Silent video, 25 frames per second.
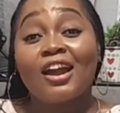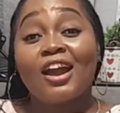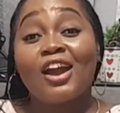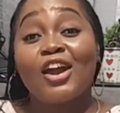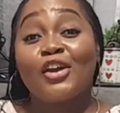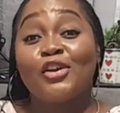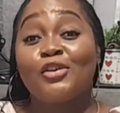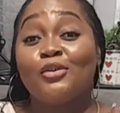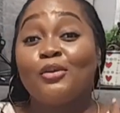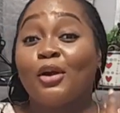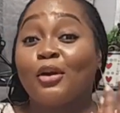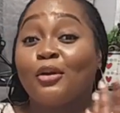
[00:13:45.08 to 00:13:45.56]

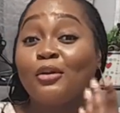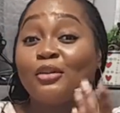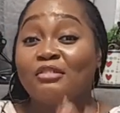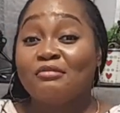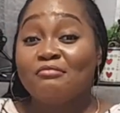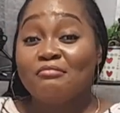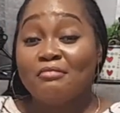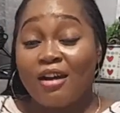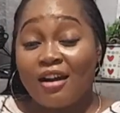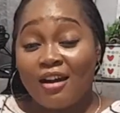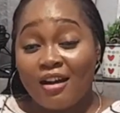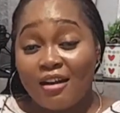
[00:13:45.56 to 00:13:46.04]
are you a good
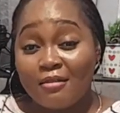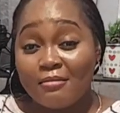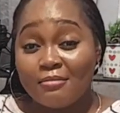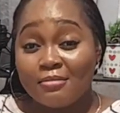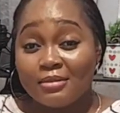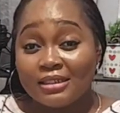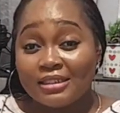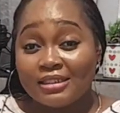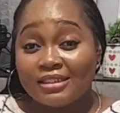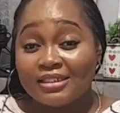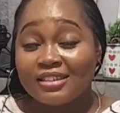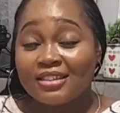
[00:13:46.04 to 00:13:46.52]

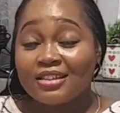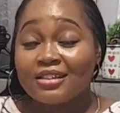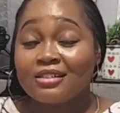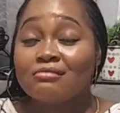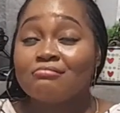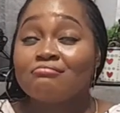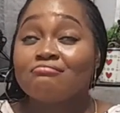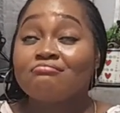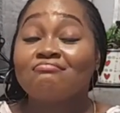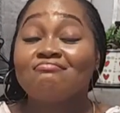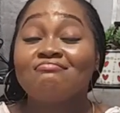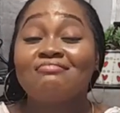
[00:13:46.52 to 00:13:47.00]
mom
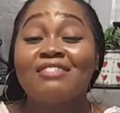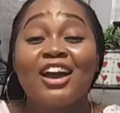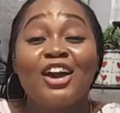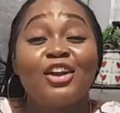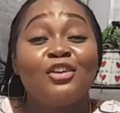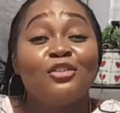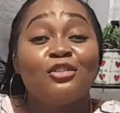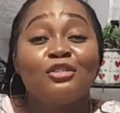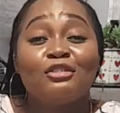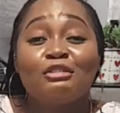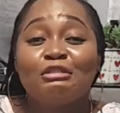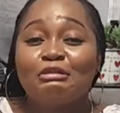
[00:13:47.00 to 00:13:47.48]
i
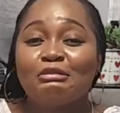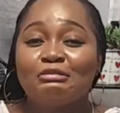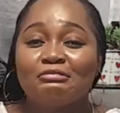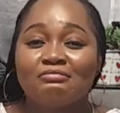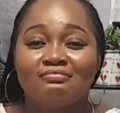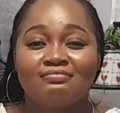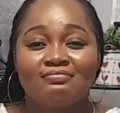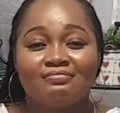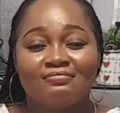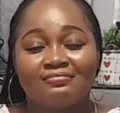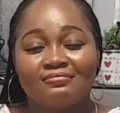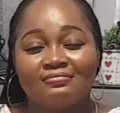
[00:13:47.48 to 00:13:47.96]
don't know
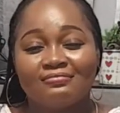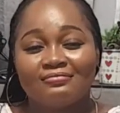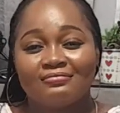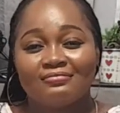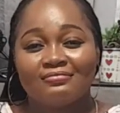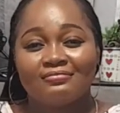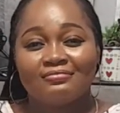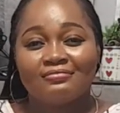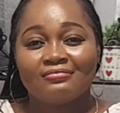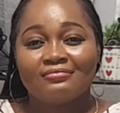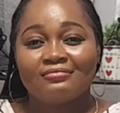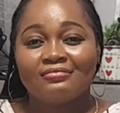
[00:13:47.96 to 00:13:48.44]

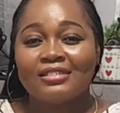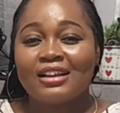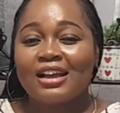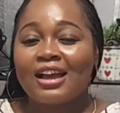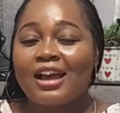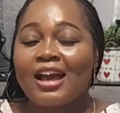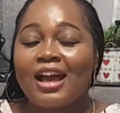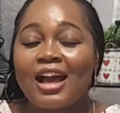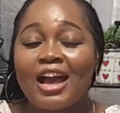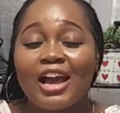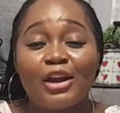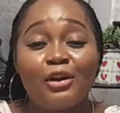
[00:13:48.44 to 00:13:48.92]

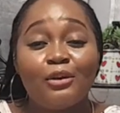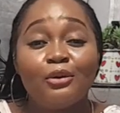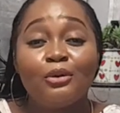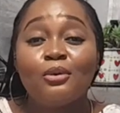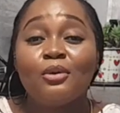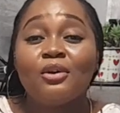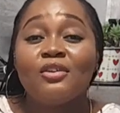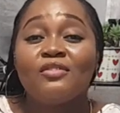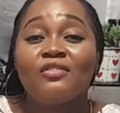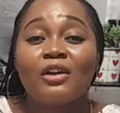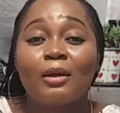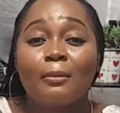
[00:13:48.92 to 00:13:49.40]
I don't
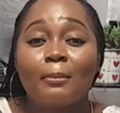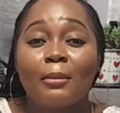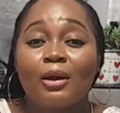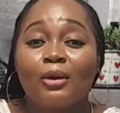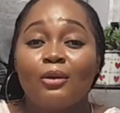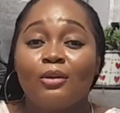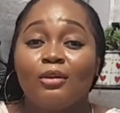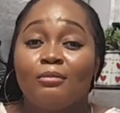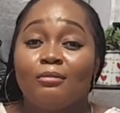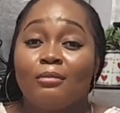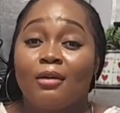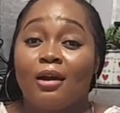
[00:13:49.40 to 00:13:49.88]
know if I'm a
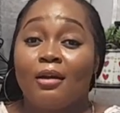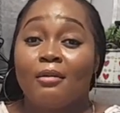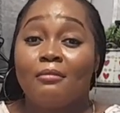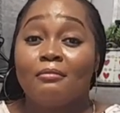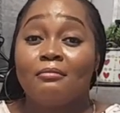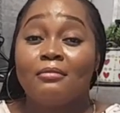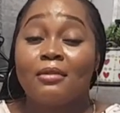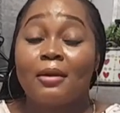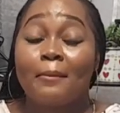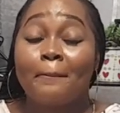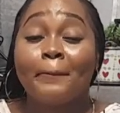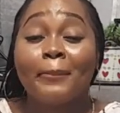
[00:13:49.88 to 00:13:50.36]
good mom,
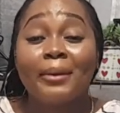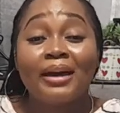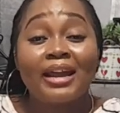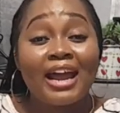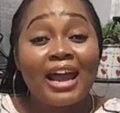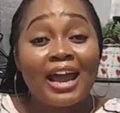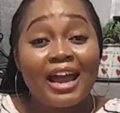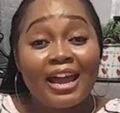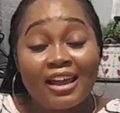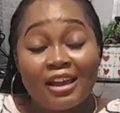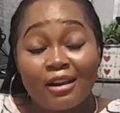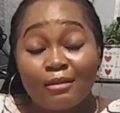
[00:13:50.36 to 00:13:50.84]
but
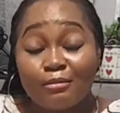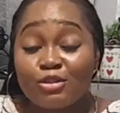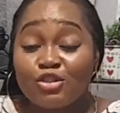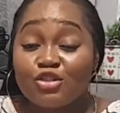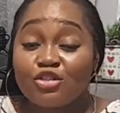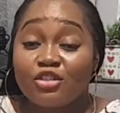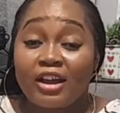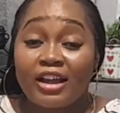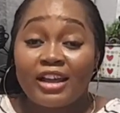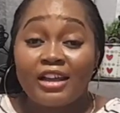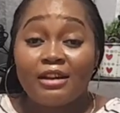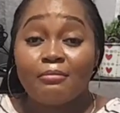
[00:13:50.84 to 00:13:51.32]
I am
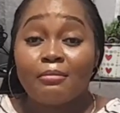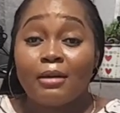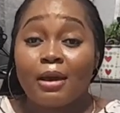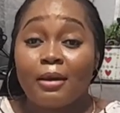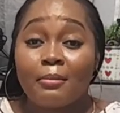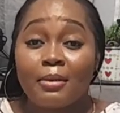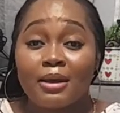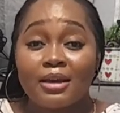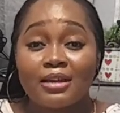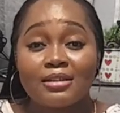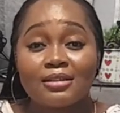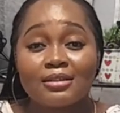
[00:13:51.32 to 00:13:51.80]
trying my
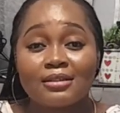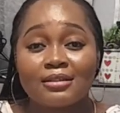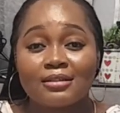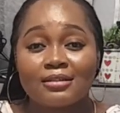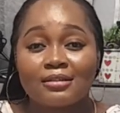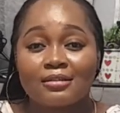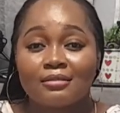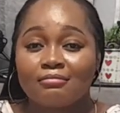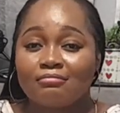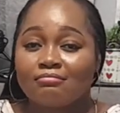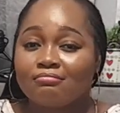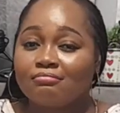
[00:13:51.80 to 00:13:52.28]
best.
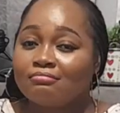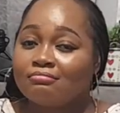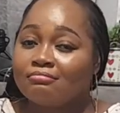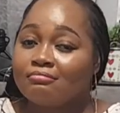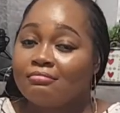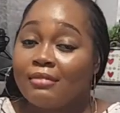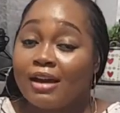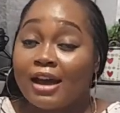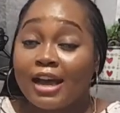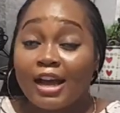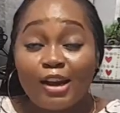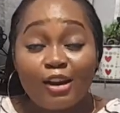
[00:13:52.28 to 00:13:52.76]

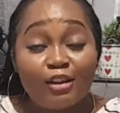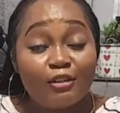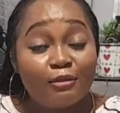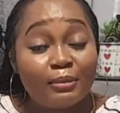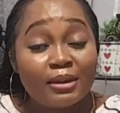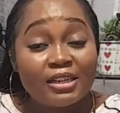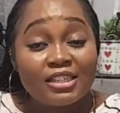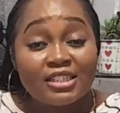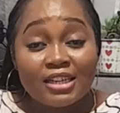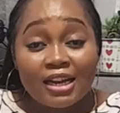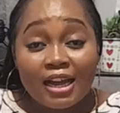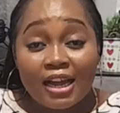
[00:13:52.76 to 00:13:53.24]
I love
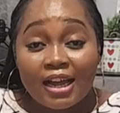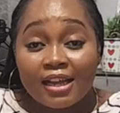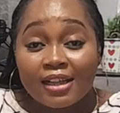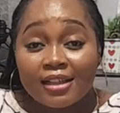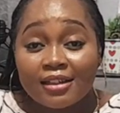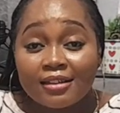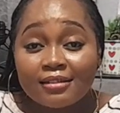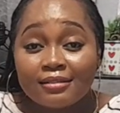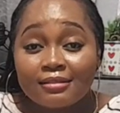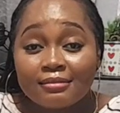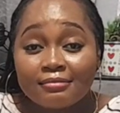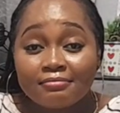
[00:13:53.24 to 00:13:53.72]
my
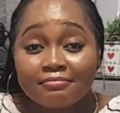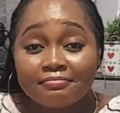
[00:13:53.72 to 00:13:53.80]
child.